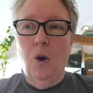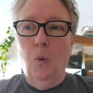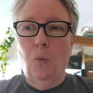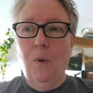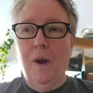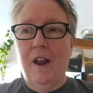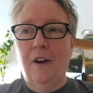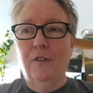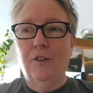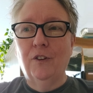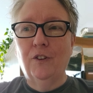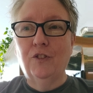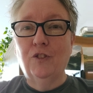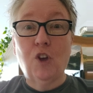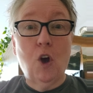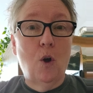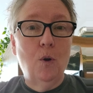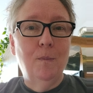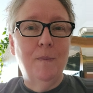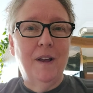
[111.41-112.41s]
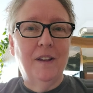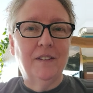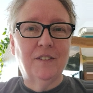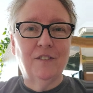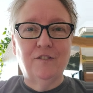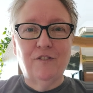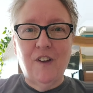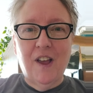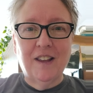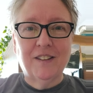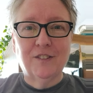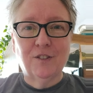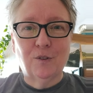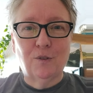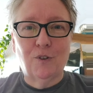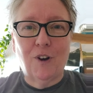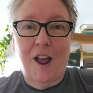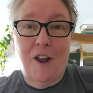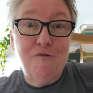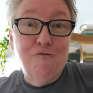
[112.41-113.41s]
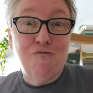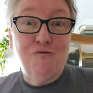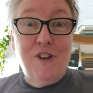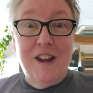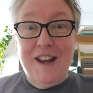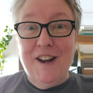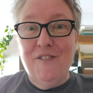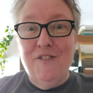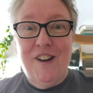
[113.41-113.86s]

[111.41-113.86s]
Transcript: Whereas Gomez and Festa are like really,